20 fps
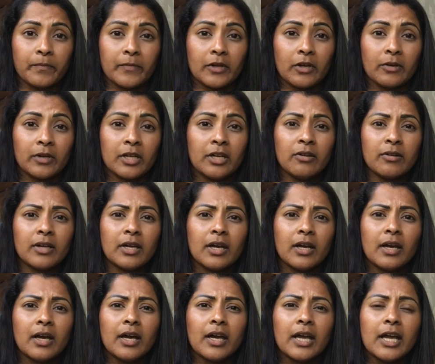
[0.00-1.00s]
Okay,
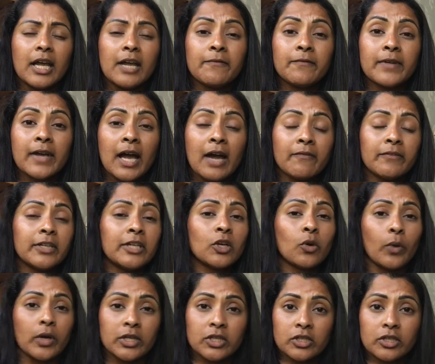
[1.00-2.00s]
if you have any
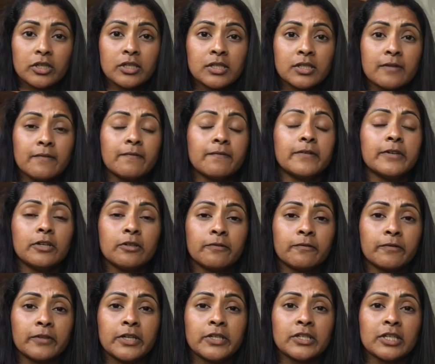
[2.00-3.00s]
questions, feel
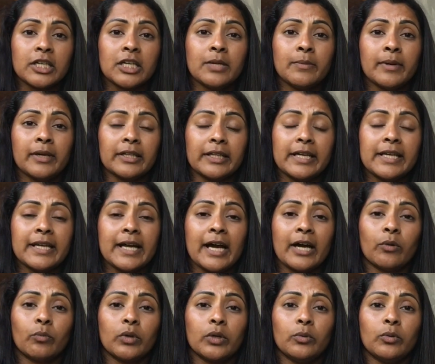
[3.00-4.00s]
free to email in,
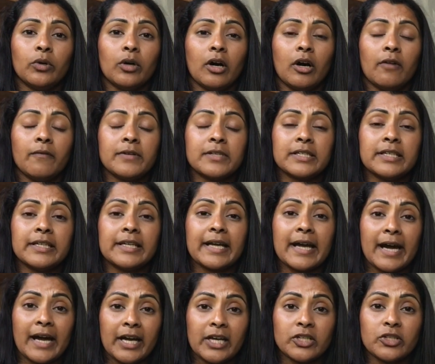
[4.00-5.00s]
and we will obviously
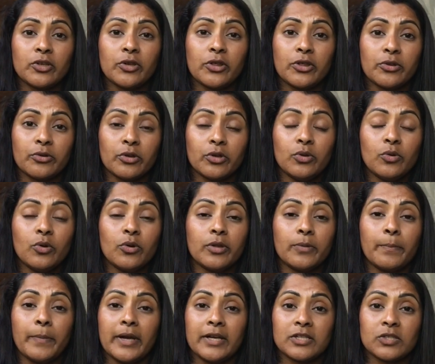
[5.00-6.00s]
guide you through
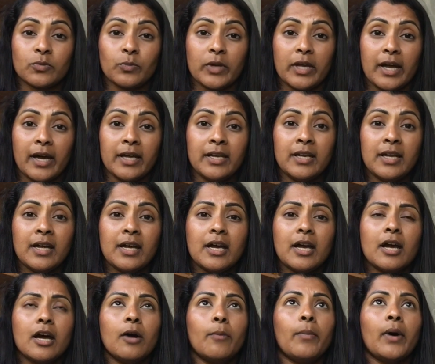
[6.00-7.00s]
best we can.
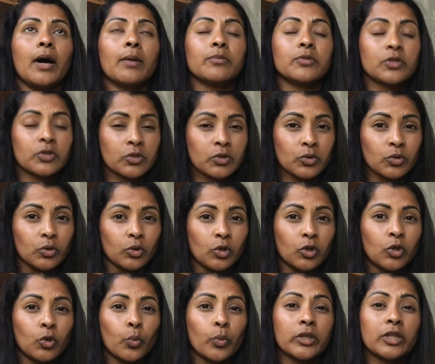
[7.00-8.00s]
But I'm
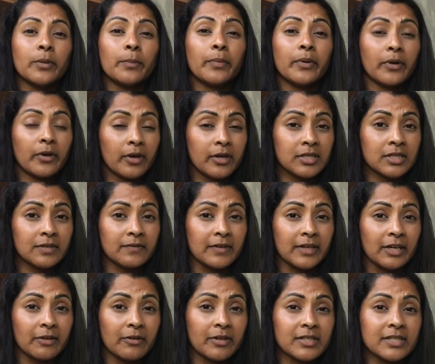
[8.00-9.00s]
sure with the
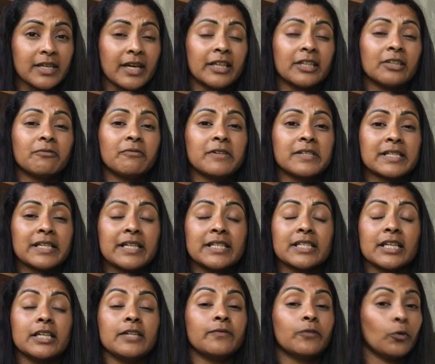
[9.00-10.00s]
perseverance and the resilience
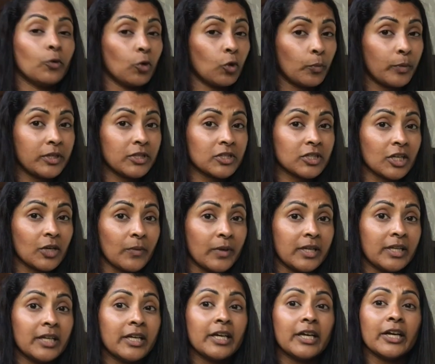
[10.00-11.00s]
that you've all been
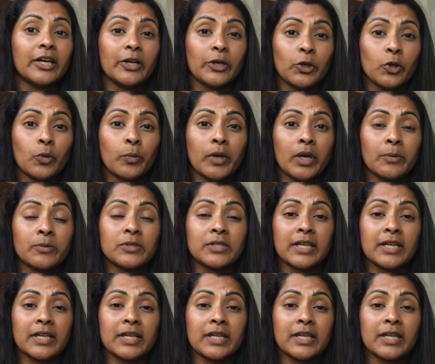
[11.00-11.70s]
showing, you'll be able to